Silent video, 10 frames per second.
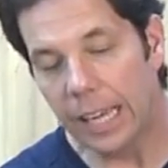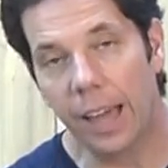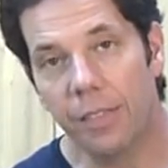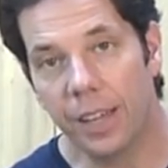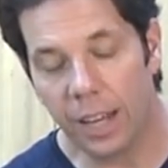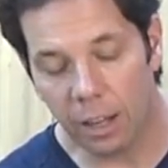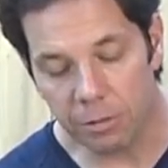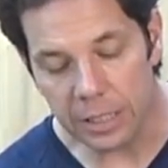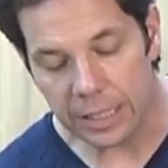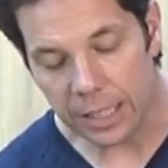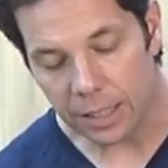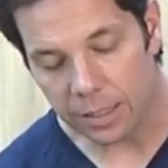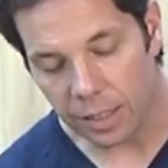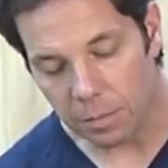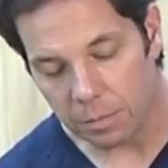and then I'll reset
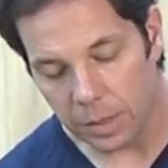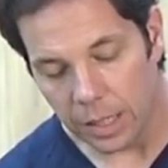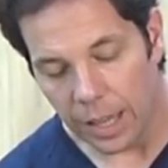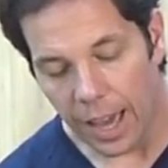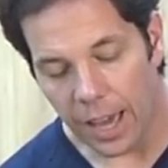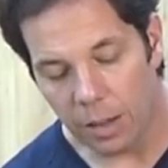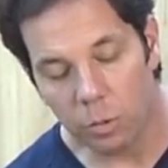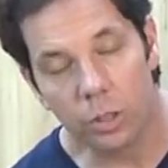this up, and